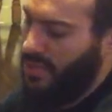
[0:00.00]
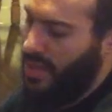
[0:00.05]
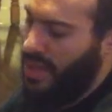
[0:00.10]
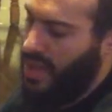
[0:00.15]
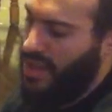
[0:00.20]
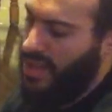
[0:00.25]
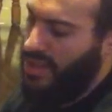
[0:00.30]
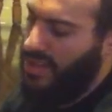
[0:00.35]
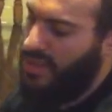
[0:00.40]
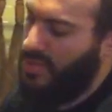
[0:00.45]

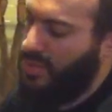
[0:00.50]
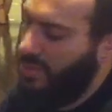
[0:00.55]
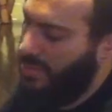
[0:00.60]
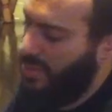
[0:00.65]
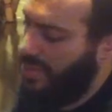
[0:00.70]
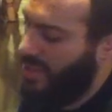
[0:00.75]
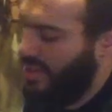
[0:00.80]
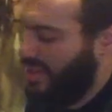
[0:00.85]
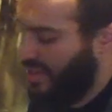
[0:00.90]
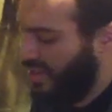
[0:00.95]
and it will
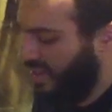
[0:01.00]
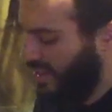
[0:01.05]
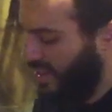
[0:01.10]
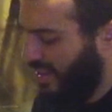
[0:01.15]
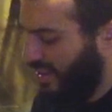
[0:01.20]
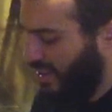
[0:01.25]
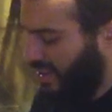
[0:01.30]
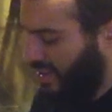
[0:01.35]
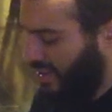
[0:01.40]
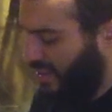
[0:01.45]
be
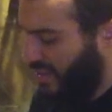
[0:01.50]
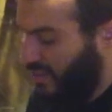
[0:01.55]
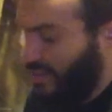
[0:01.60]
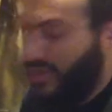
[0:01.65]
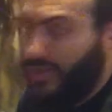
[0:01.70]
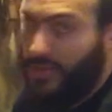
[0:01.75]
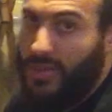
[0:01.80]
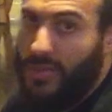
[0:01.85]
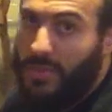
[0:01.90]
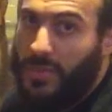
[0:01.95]

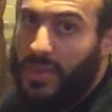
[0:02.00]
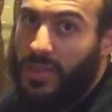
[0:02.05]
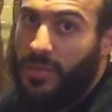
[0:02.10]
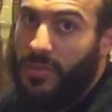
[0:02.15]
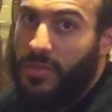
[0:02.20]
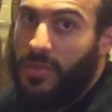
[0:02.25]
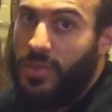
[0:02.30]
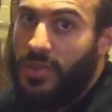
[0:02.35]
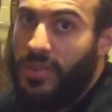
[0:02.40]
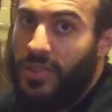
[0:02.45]
different from what
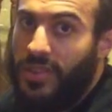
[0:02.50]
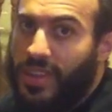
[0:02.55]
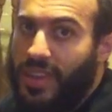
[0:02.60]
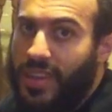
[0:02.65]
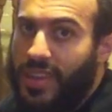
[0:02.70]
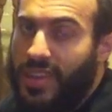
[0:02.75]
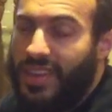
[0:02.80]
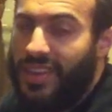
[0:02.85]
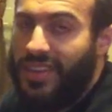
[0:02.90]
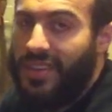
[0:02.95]
I'm doing today.
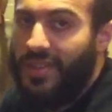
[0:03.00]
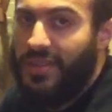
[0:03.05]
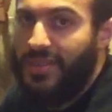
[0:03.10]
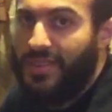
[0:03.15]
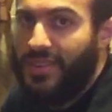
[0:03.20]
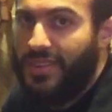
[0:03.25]
Thank you.